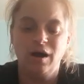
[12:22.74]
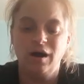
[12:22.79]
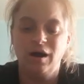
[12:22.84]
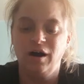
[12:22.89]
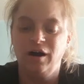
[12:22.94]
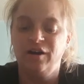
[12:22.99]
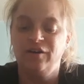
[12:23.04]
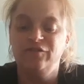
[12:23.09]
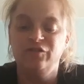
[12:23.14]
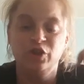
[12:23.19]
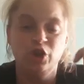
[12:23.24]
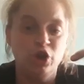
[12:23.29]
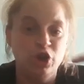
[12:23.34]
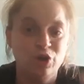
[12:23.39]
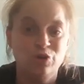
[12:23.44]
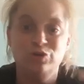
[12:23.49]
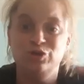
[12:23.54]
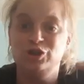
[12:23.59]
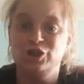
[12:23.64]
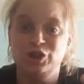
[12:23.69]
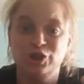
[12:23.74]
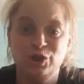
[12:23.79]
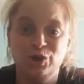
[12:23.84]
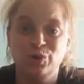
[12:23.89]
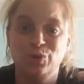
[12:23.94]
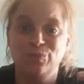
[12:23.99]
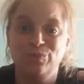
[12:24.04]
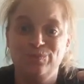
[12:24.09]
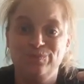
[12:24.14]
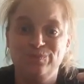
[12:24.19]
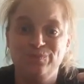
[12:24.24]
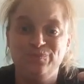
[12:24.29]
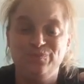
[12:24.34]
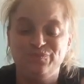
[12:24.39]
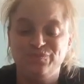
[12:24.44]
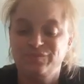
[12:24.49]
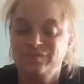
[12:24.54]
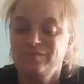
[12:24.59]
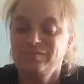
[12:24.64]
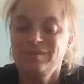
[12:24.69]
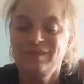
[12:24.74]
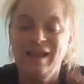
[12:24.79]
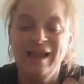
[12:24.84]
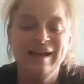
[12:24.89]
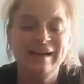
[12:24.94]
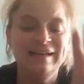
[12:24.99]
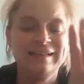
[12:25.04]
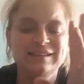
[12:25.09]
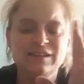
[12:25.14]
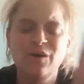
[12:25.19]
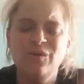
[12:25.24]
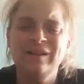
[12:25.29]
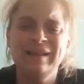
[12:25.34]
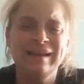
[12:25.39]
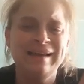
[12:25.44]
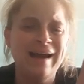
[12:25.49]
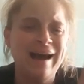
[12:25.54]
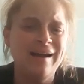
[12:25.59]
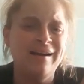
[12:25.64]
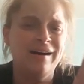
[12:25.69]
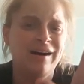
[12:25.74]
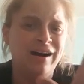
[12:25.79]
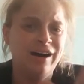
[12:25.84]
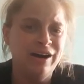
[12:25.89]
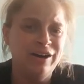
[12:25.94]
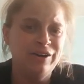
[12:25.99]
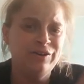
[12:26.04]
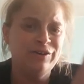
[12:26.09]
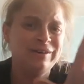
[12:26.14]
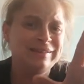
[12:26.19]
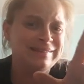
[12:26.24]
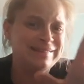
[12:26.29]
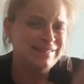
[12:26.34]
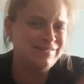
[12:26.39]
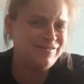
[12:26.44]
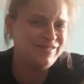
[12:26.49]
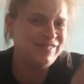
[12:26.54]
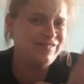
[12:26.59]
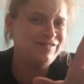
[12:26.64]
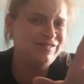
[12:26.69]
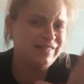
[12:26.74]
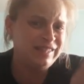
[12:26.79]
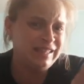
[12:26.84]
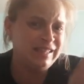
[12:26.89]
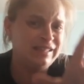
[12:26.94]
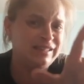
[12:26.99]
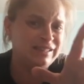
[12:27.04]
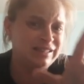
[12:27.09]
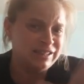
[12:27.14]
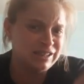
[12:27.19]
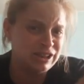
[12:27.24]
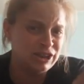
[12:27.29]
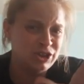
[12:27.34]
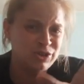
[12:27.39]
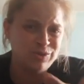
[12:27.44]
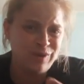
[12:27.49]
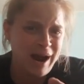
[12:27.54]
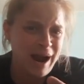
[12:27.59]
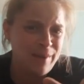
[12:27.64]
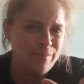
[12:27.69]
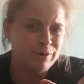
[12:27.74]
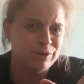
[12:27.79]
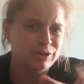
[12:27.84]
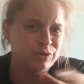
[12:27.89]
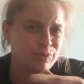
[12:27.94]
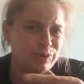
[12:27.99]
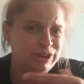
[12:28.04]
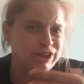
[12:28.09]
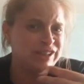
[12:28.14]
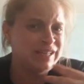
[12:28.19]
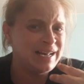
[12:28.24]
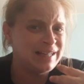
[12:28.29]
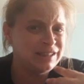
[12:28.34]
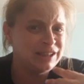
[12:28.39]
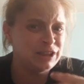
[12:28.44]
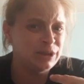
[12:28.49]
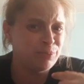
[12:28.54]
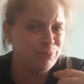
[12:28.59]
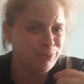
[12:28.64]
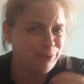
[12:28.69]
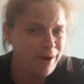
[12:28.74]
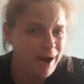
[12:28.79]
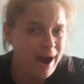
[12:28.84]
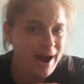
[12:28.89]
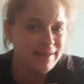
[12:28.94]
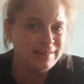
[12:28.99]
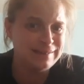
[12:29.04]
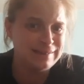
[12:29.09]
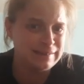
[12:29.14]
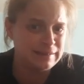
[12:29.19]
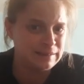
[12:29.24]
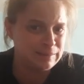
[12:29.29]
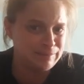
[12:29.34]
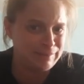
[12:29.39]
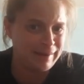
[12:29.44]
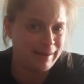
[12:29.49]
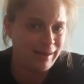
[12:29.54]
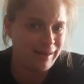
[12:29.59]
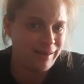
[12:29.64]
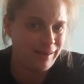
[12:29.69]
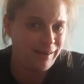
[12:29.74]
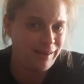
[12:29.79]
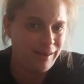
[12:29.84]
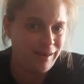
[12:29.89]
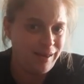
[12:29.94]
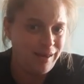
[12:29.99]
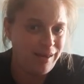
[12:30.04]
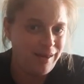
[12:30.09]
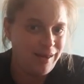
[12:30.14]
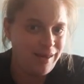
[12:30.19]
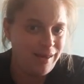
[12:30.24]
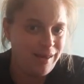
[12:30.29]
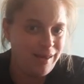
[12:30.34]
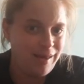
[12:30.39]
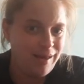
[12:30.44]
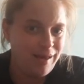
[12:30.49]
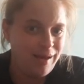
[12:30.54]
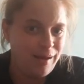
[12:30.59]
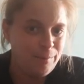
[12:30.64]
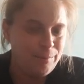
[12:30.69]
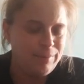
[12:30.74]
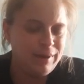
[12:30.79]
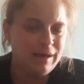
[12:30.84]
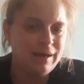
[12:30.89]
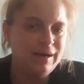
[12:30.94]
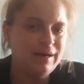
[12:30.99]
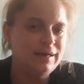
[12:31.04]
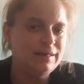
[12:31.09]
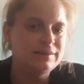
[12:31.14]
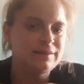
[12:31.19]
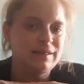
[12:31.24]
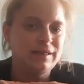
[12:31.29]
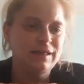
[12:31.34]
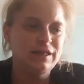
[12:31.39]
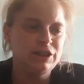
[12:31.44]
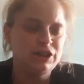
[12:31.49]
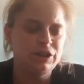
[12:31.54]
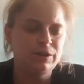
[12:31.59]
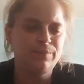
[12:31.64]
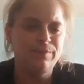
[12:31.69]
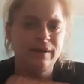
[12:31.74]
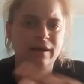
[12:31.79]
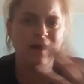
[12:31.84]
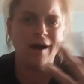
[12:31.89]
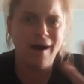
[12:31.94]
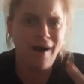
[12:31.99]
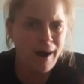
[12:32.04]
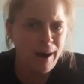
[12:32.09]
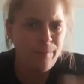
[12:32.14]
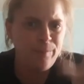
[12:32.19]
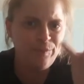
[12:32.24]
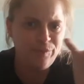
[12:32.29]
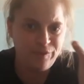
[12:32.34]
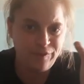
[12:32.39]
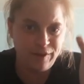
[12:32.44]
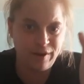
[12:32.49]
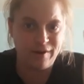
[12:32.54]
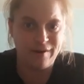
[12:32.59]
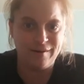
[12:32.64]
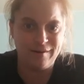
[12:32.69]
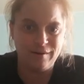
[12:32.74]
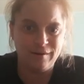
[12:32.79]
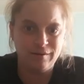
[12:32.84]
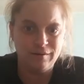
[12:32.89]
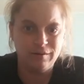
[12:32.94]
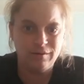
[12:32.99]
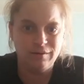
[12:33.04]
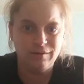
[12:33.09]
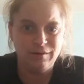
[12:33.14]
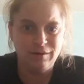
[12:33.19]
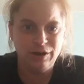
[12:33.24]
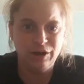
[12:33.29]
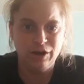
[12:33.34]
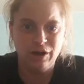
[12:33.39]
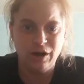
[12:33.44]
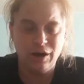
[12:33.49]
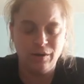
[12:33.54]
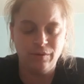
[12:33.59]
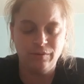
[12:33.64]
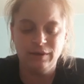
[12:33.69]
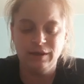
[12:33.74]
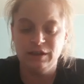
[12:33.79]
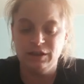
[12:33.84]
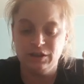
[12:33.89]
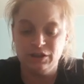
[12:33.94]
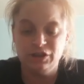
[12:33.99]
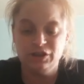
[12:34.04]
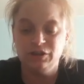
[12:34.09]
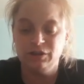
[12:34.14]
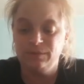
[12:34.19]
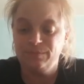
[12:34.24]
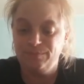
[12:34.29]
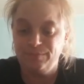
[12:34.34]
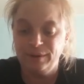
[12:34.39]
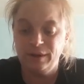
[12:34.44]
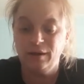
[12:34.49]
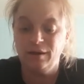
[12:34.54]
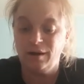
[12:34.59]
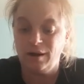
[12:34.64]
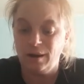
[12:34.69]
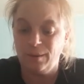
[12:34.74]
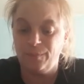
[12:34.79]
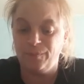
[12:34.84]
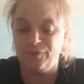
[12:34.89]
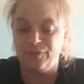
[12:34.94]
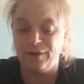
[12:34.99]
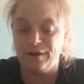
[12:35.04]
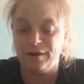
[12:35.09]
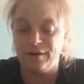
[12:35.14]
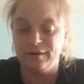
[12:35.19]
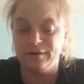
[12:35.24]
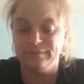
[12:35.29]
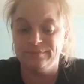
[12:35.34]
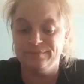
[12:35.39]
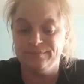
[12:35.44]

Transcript: of YouTube. And he's only got 150 subscribers, which that surprises me. Because he should be up there. You know, he should be up there.